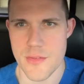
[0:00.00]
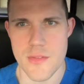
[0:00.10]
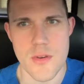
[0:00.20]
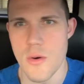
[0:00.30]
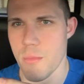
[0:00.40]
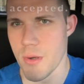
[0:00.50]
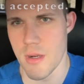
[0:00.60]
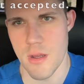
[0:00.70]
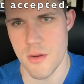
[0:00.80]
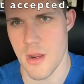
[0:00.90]
don't put it
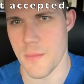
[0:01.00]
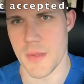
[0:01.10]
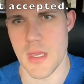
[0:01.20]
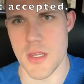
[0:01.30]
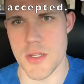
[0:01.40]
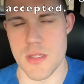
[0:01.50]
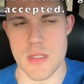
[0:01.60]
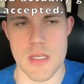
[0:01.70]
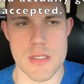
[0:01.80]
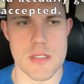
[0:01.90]
on your application
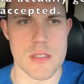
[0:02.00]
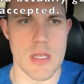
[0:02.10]
lists.